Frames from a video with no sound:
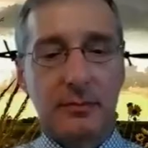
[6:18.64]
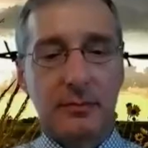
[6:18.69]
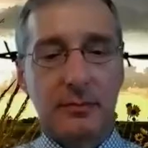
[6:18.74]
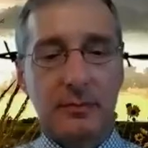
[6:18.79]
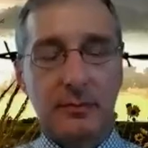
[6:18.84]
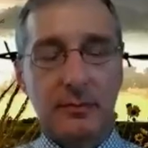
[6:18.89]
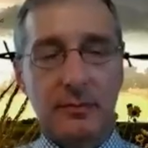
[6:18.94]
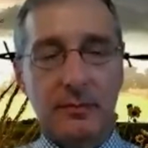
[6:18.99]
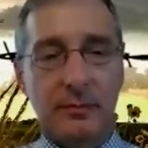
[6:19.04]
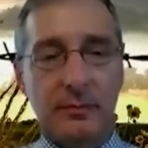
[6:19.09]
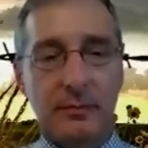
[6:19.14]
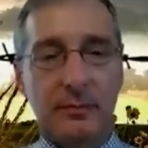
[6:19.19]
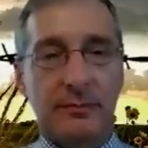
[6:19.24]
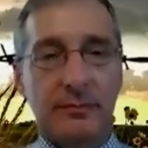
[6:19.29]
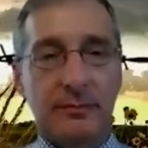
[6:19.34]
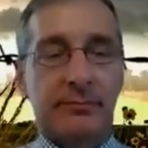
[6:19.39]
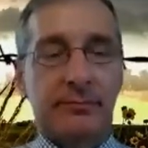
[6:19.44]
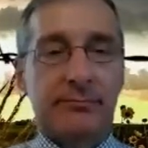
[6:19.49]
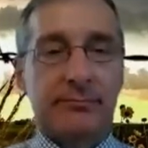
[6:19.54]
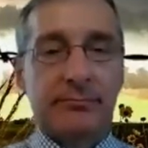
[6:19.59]

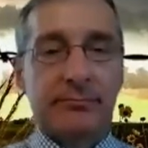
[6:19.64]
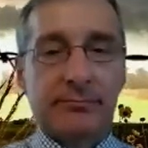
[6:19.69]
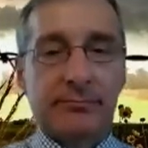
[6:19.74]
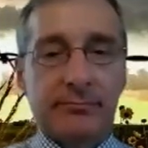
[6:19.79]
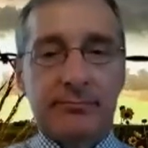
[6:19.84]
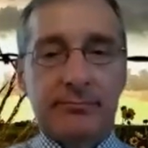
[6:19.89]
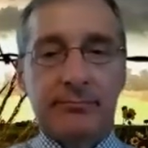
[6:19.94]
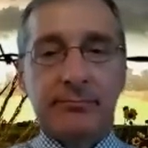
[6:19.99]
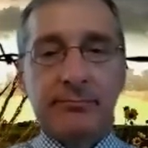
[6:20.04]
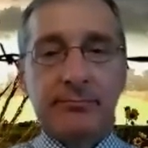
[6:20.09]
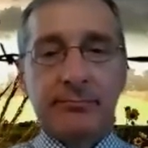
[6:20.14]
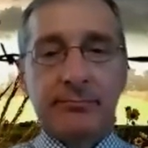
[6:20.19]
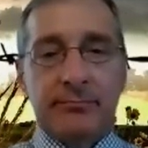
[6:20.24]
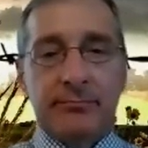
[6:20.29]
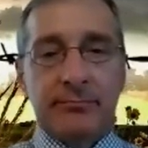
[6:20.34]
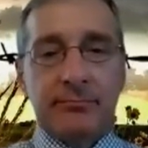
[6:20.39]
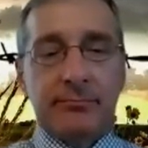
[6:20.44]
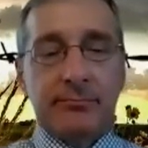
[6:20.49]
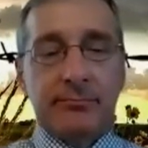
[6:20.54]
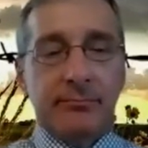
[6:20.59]

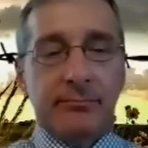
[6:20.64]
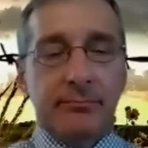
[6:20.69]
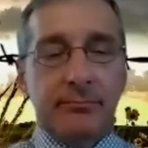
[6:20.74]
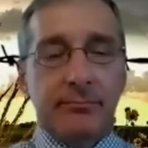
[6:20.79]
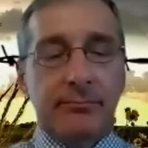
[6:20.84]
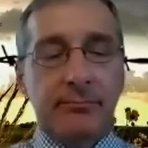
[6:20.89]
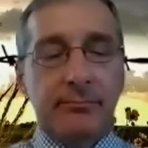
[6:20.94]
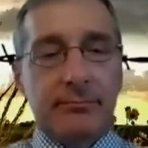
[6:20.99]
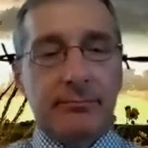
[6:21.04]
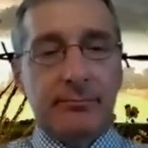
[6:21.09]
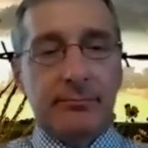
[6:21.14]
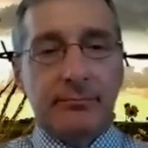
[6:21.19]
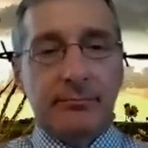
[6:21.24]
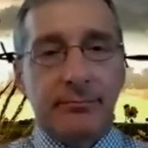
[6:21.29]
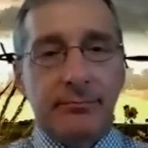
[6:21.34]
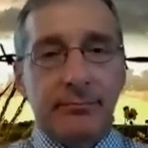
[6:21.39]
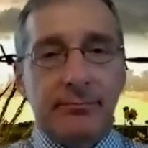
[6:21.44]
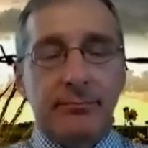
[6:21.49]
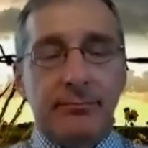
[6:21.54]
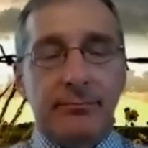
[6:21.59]

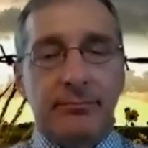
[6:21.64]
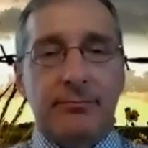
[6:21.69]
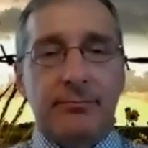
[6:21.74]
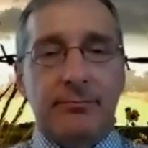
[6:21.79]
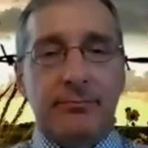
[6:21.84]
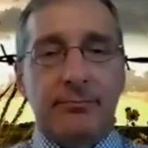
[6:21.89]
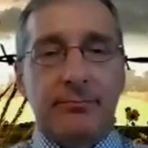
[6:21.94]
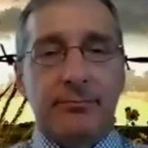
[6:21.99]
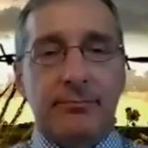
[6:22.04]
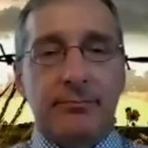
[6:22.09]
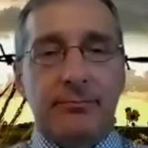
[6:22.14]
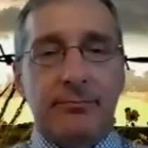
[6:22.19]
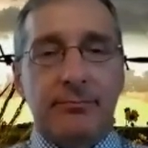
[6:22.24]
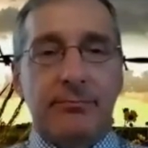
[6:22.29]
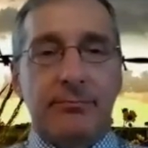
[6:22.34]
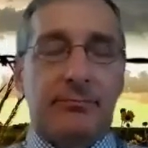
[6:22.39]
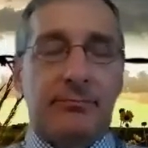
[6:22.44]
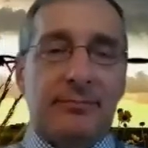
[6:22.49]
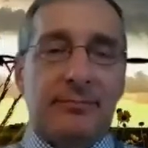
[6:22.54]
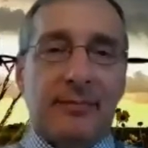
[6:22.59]

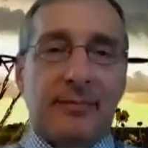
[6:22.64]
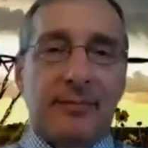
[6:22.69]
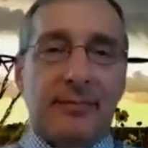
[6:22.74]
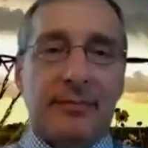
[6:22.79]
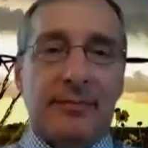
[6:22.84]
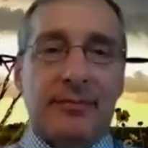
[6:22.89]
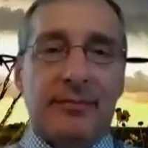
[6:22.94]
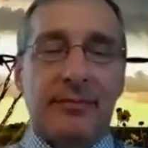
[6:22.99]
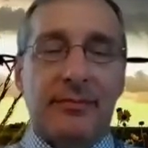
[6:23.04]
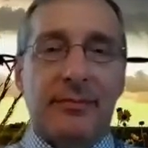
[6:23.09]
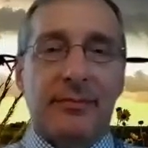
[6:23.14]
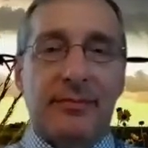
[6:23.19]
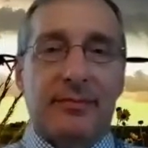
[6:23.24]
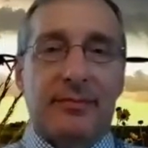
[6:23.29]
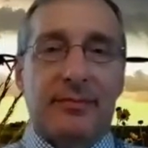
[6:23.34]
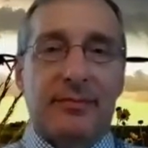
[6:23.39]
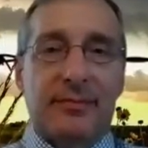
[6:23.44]
(not speaking)